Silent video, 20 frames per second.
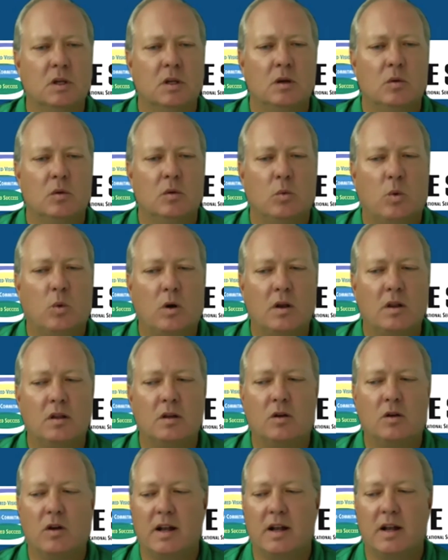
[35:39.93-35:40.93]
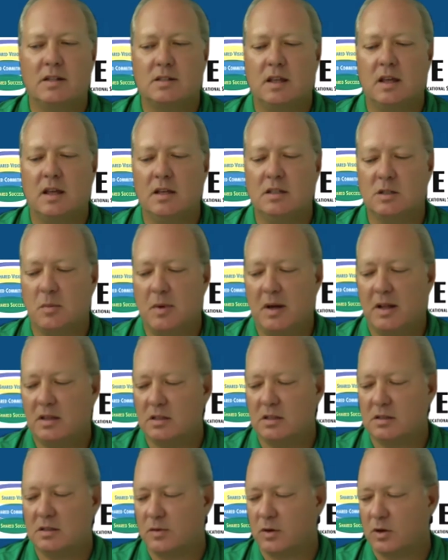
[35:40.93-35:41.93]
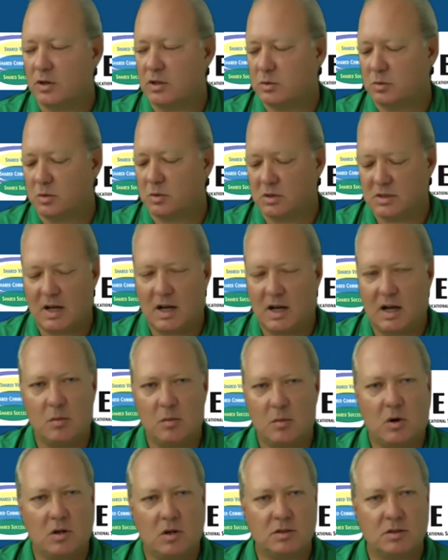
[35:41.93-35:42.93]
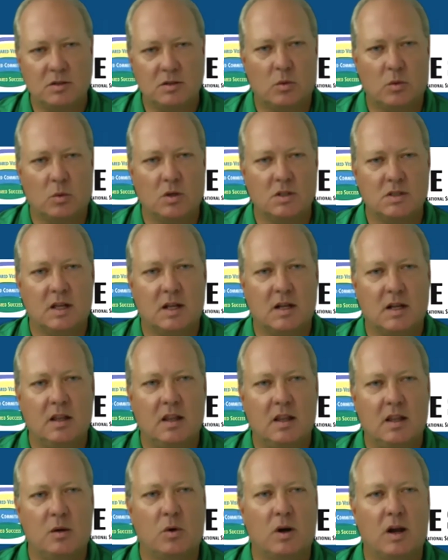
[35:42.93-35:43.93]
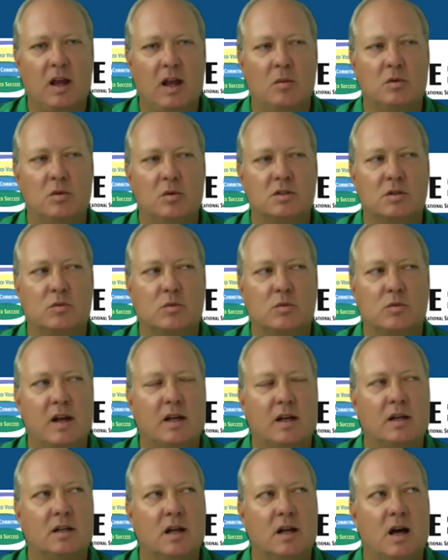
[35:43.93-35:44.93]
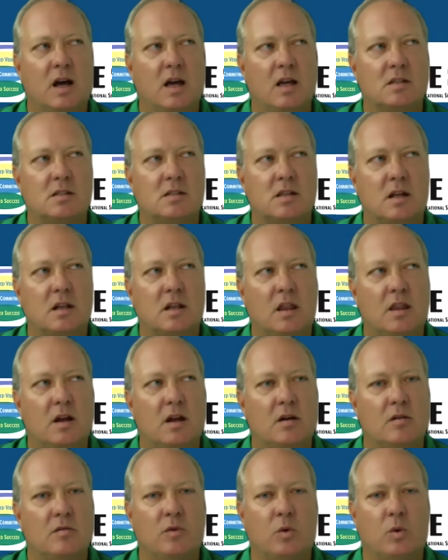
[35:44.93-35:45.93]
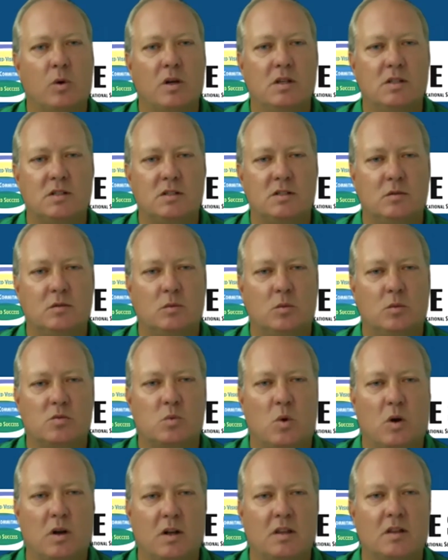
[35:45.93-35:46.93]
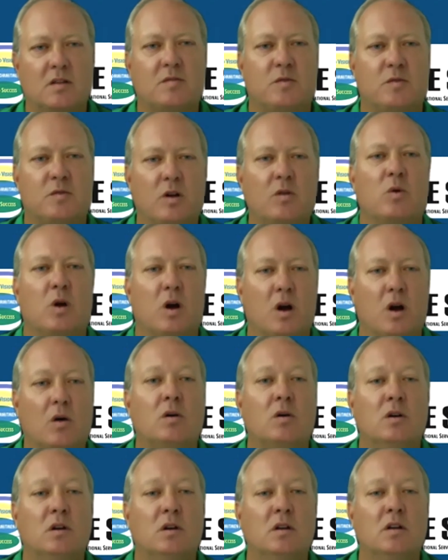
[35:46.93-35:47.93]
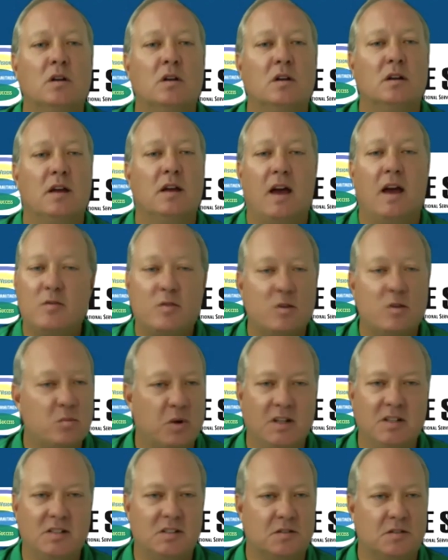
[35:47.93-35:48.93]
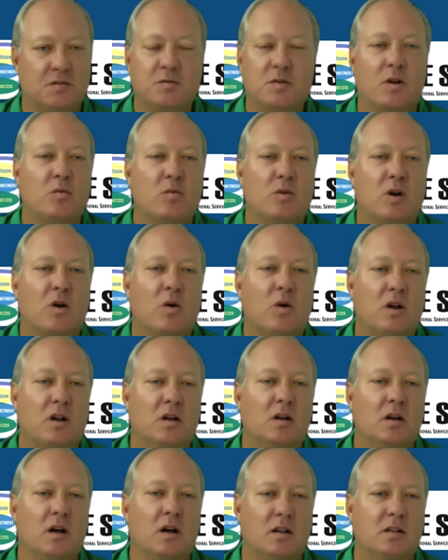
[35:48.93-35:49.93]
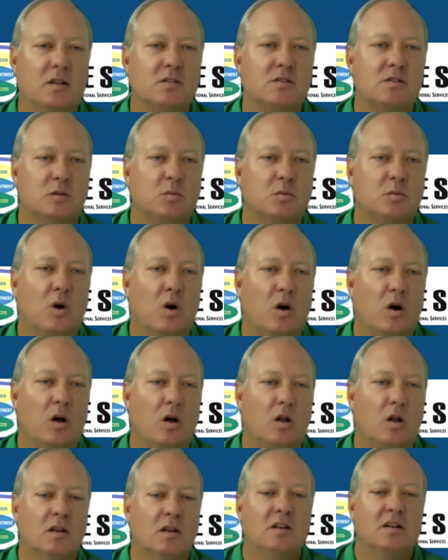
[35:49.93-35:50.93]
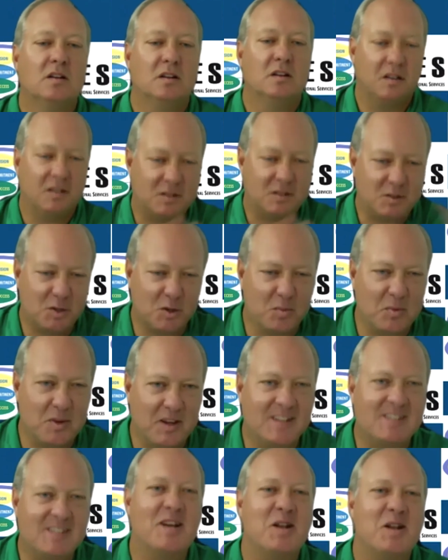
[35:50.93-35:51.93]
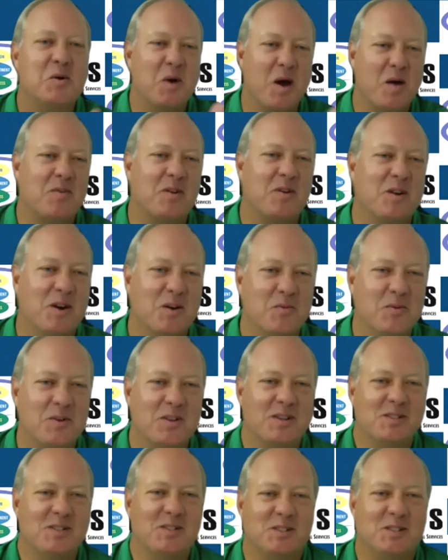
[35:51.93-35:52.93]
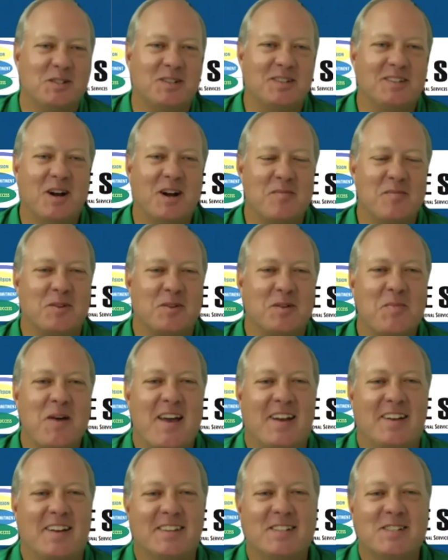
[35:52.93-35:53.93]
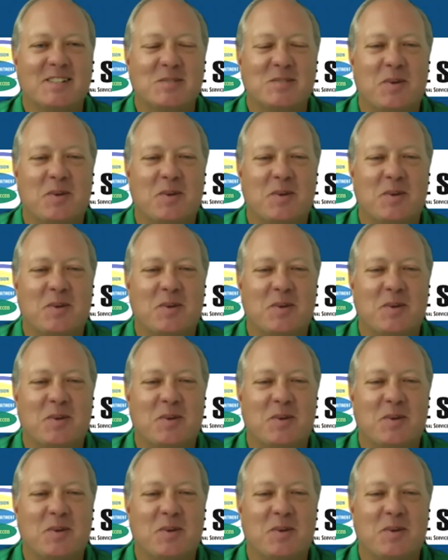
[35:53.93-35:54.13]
One of the greatest things about this virtual time also was that they were able to recognize that their voice was one in the front row. Everybody's in the front row on a Zoom call, assuming it's not a webinar where there's just a couple of panelists.